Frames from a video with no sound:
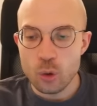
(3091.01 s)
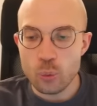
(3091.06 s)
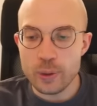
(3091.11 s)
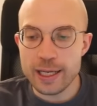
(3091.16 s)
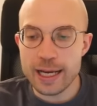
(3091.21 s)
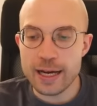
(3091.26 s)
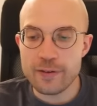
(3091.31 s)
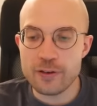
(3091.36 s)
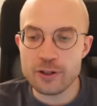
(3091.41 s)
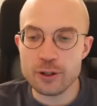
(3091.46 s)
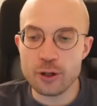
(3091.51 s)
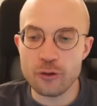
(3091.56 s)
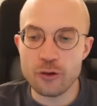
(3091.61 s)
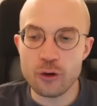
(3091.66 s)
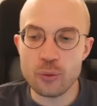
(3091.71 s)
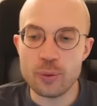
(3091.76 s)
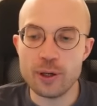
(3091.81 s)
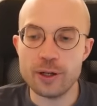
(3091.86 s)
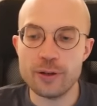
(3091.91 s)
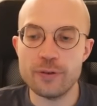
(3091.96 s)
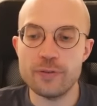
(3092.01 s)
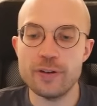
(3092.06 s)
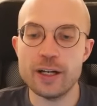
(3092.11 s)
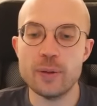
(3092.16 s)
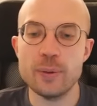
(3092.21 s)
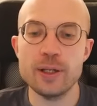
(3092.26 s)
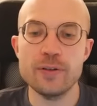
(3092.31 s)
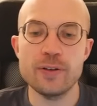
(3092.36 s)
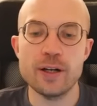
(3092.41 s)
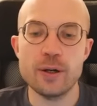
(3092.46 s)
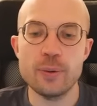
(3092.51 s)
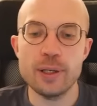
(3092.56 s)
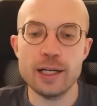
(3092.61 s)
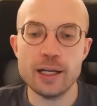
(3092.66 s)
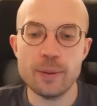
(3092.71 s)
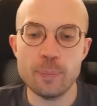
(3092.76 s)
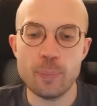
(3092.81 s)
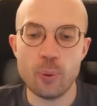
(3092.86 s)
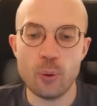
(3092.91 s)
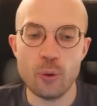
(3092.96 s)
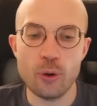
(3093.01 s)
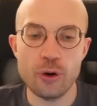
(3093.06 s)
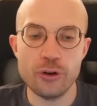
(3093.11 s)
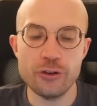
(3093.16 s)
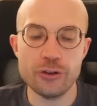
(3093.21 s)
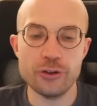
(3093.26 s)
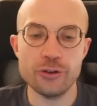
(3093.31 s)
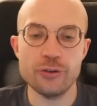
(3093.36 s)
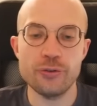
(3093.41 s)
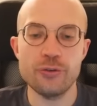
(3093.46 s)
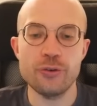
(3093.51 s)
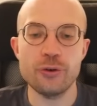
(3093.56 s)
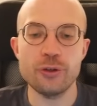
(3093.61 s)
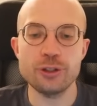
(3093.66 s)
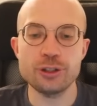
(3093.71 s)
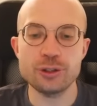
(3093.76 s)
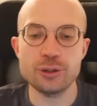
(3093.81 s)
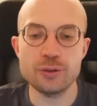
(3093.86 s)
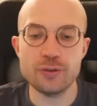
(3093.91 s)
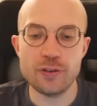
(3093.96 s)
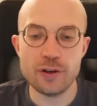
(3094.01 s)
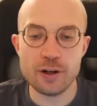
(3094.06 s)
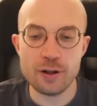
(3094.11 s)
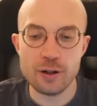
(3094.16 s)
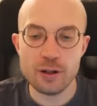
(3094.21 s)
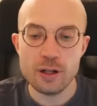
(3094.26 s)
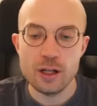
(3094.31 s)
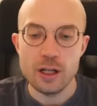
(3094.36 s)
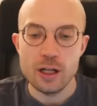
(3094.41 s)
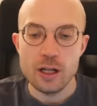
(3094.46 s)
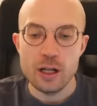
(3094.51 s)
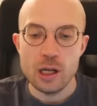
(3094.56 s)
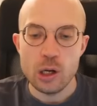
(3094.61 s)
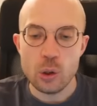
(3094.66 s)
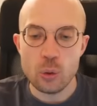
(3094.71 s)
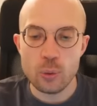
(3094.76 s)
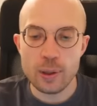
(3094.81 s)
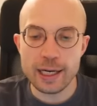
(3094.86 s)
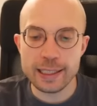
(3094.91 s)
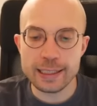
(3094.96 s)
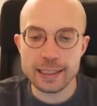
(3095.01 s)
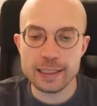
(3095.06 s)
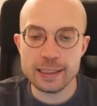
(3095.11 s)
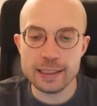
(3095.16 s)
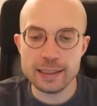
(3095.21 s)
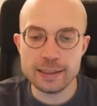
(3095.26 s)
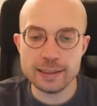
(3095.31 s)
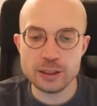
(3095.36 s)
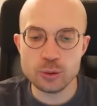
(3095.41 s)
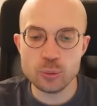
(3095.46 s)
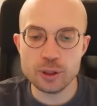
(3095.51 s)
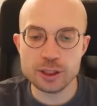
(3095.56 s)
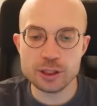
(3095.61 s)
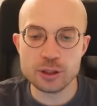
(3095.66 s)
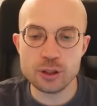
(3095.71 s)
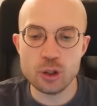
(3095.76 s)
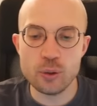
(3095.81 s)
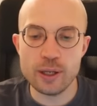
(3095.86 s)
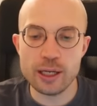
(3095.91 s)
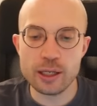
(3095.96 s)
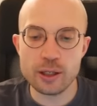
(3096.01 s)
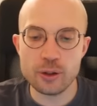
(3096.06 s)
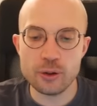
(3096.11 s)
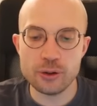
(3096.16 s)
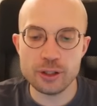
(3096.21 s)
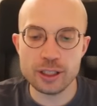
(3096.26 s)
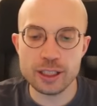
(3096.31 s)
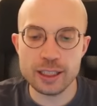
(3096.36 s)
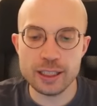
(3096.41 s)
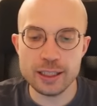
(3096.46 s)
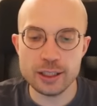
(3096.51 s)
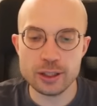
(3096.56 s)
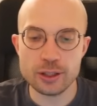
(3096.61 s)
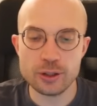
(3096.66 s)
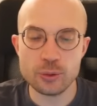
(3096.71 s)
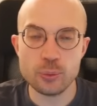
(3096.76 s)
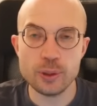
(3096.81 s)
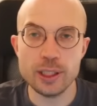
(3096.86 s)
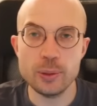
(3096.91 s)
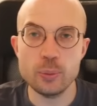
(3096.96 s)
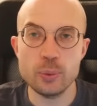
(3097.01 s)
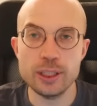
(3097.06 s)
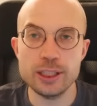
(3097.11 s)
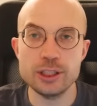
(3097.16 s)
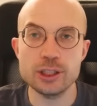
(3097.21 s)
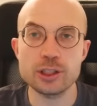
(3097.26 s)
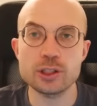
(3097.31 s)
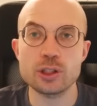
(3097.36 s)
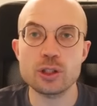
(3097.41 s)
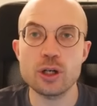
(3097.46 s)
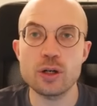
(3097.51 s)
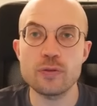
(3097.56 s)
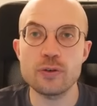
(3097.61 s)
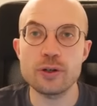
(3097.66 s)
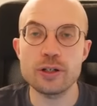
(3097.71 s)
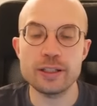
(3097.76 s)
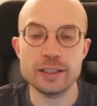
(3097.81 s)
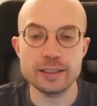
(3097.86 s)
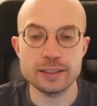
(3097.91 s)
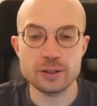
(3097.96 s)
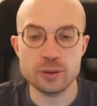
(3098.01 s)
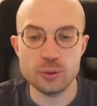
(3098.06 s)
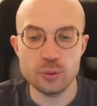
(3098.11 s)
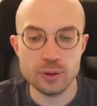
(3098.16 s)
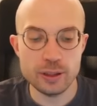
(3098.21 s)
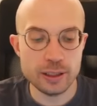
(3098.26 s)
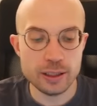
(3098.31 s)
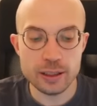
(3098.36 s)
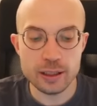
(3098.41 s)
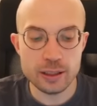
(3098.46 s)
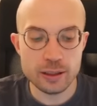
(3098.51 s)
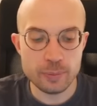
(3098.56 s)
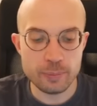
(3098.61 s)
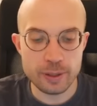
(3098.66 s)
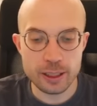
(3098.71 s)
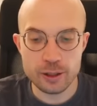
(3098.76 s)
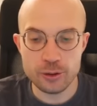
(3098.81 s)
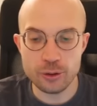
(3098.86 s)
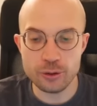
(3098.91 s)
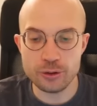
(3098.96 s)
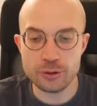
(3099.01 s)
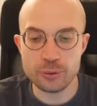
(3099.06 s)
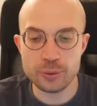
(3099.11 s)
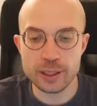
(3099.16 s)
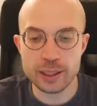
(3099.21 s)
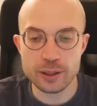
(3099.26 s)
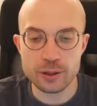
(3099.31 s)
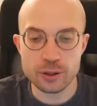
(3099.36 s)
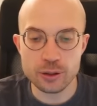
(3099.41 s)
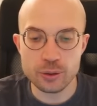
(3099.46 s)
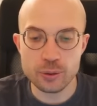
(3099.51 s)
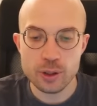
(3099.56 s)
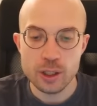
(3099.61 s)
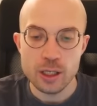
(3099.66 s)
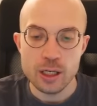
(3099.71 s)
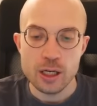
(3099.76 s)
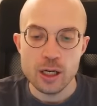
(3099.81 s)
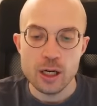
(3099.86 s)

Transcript: We have another one, very, very important. First of all, recognize what's going on here. We just covered this only a minute or 3 ago.